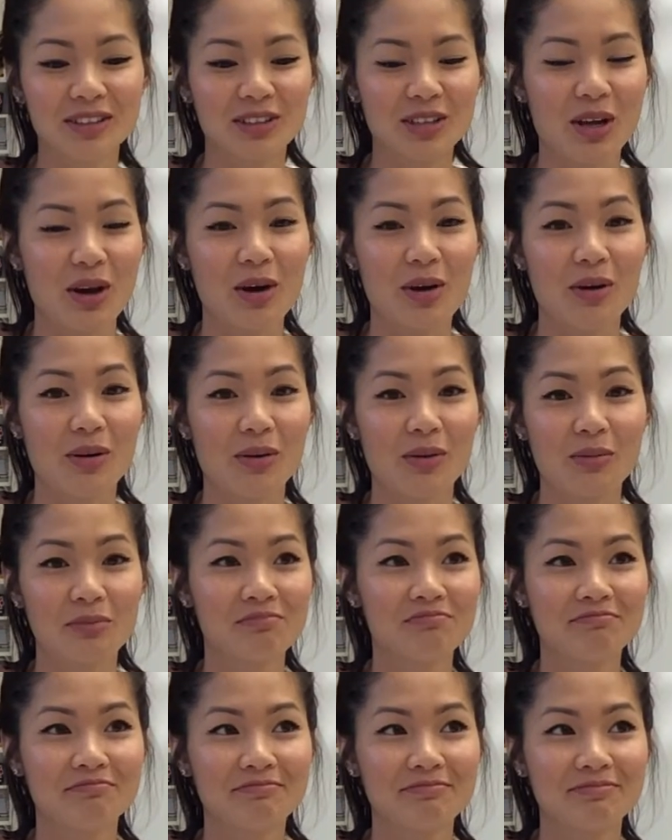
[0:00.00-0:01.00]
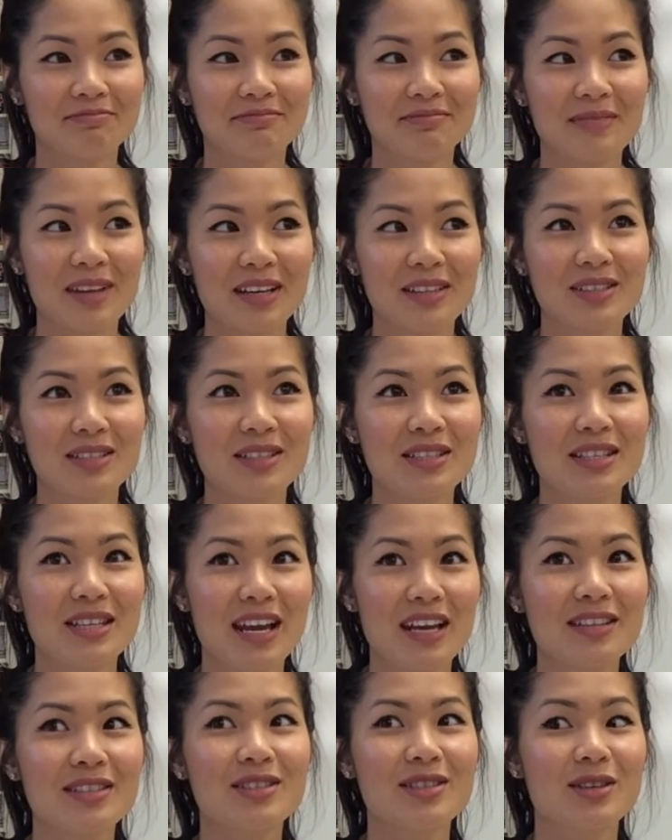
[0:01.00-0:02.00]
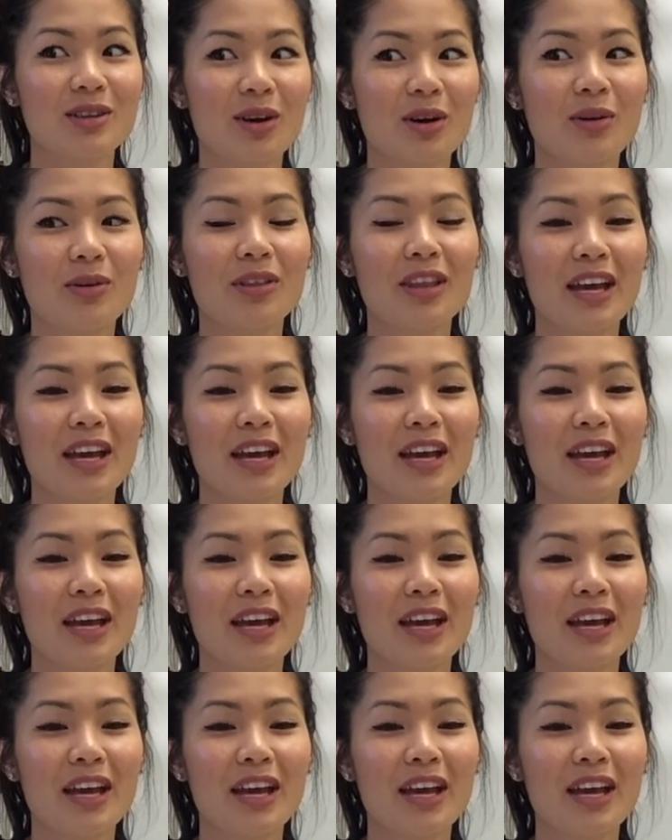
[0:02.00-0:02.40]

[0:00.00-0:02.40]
So it's just nice to know